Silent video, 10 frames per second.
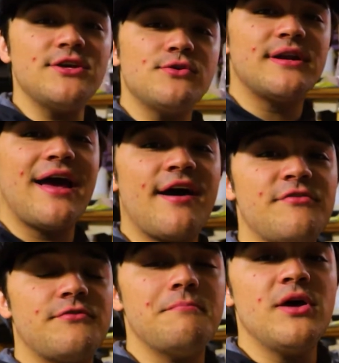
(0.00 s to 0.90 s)
that you can
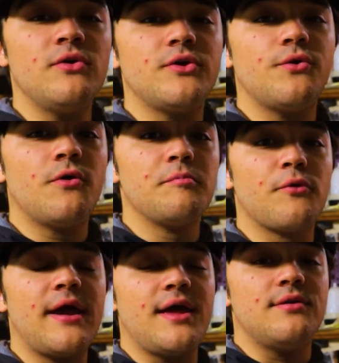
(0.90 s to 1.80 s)
have milk or
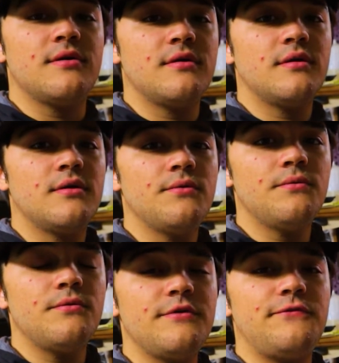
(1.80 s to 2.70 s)
bread
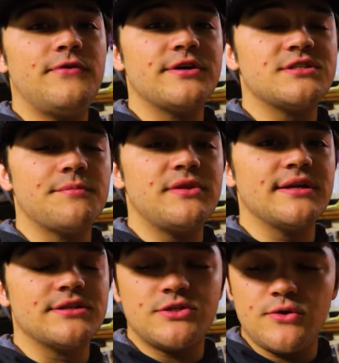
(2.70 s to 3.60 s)
if there's
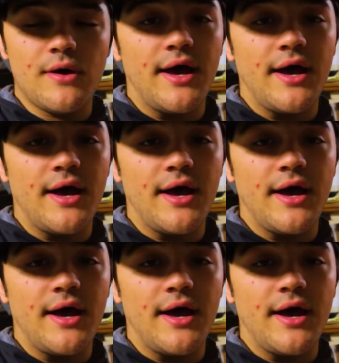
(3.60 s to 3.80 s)
something that's too